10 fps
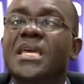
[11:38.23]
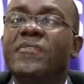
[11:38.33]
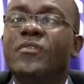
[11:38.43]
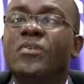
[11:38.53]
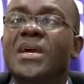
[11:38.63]

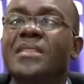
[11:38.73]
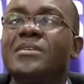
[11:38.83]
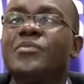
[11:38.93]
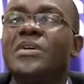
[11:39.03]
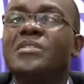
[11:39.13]
If you look at
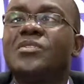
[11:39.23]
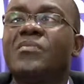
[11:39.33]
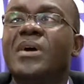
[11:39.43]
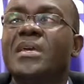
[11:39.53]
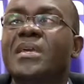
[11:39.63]
this question
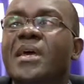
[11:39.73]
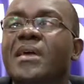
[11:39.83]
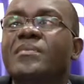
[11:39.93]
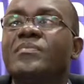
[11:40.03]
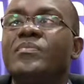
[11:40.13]
over here,